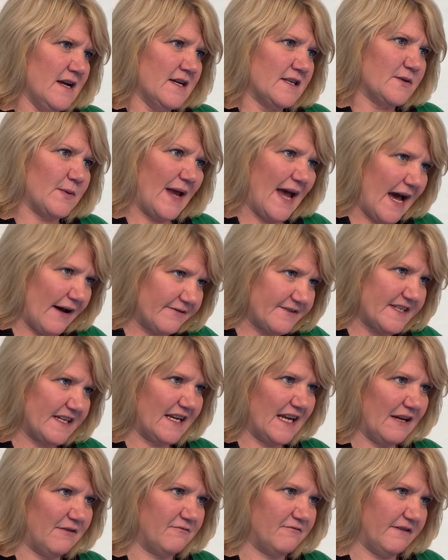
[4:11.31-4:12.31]
So we have to
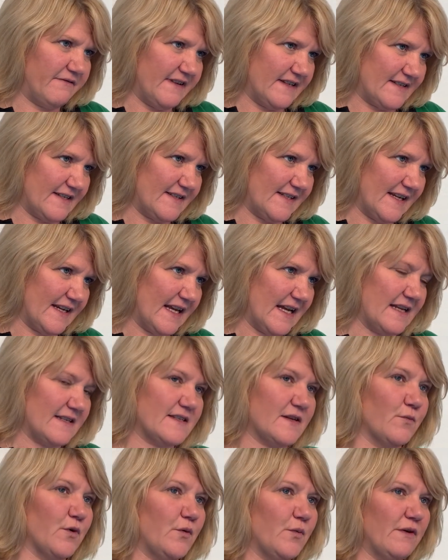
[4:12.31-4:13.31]
keep revisiting it.
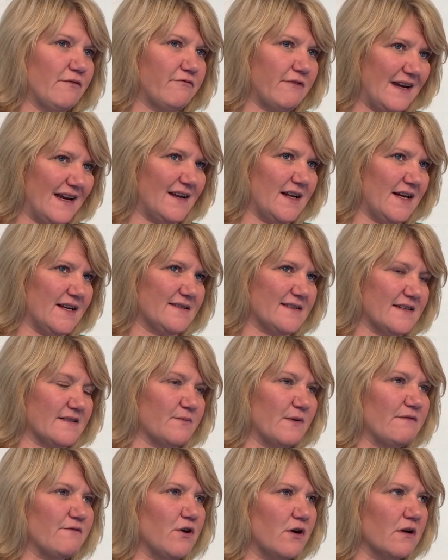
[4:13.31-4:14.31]
So what we've realised is
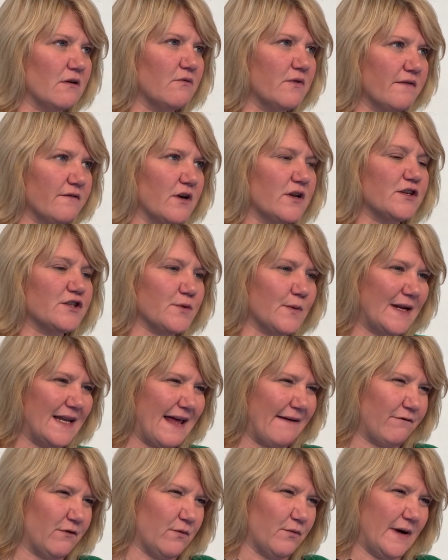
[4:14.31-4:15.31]
we've got it to a
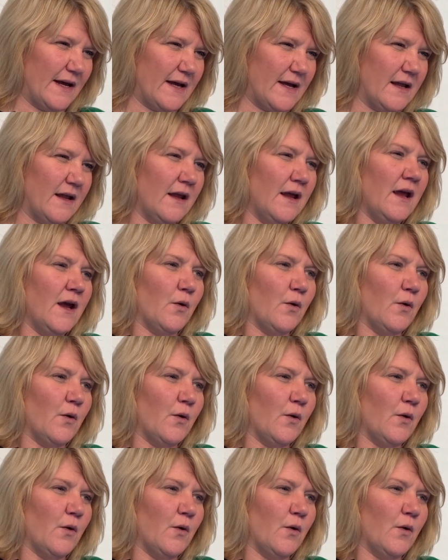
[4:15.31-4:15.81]
level where